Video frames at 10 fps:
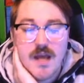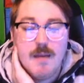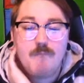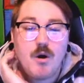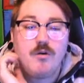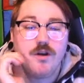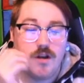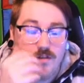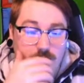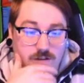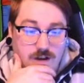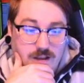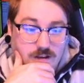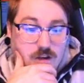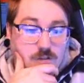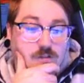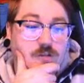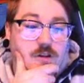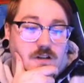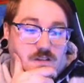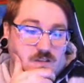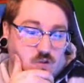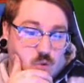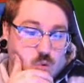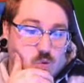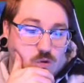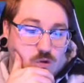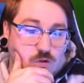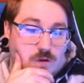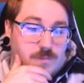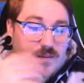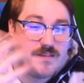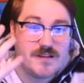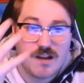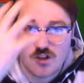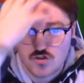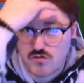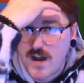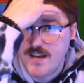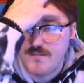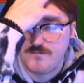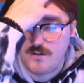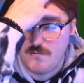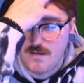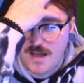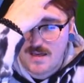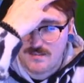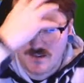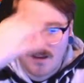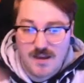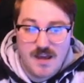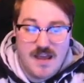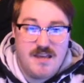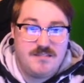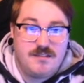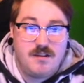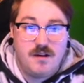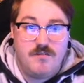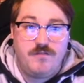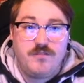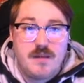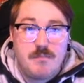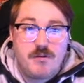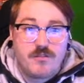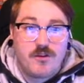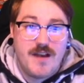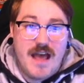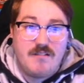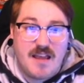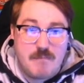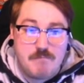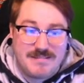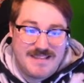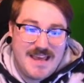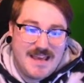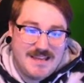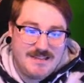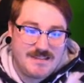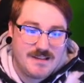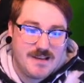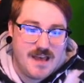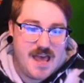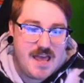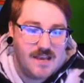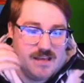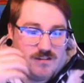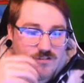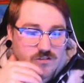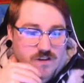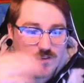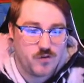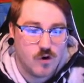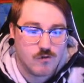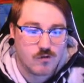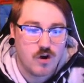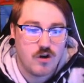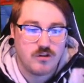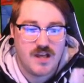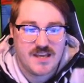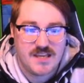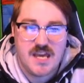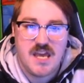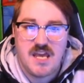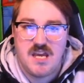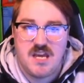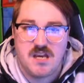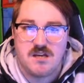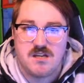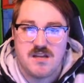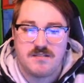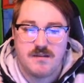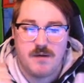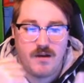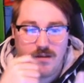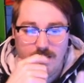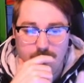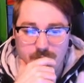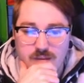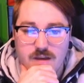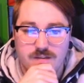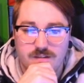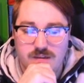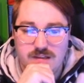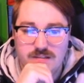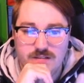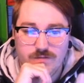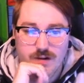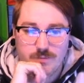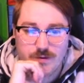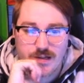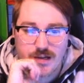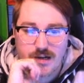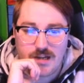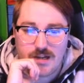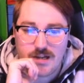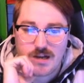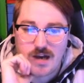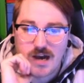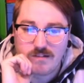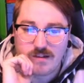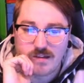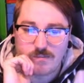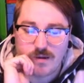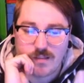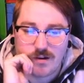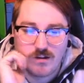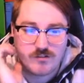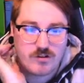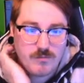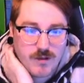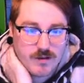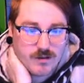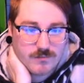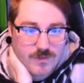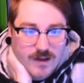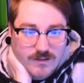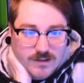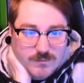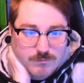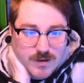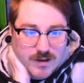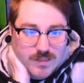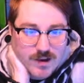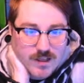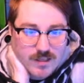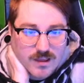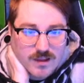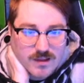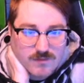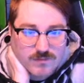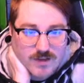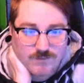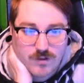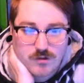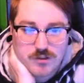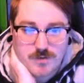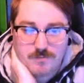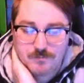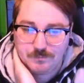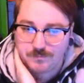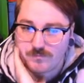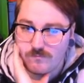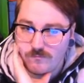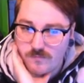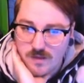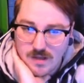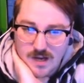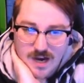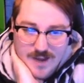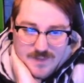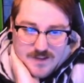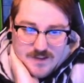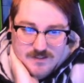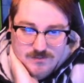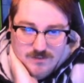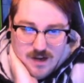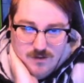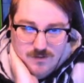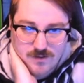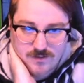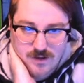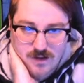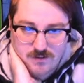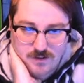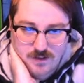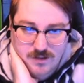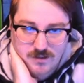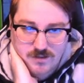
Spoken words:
Empoleon, on the other hand, look at this cool dude. He's got a trident for a mask. His flippers are now like blades, and he's just got this overall like kingness about him. So he's gonna rank pretty high. I like him better than I like Charmander. I like him better than I like Typhlosion. I think he's around this area.